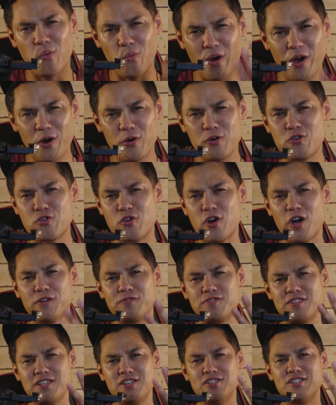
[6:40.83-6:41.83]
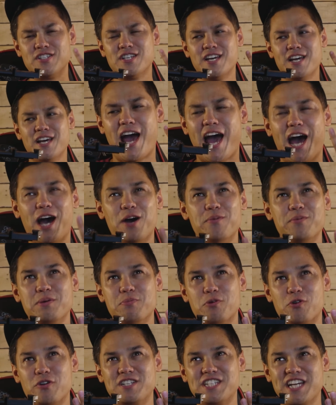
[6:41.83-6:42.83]
well-crafted, how many
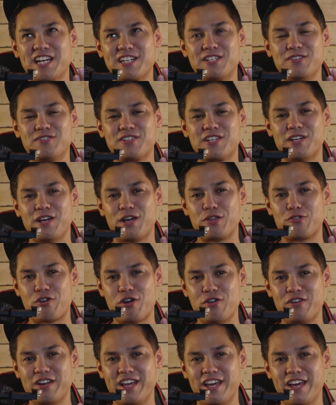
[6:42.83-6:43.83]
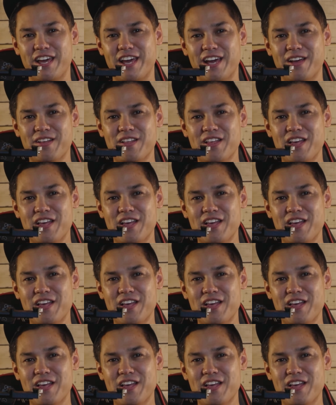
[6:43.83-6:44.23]
more adjectives can I throw in here?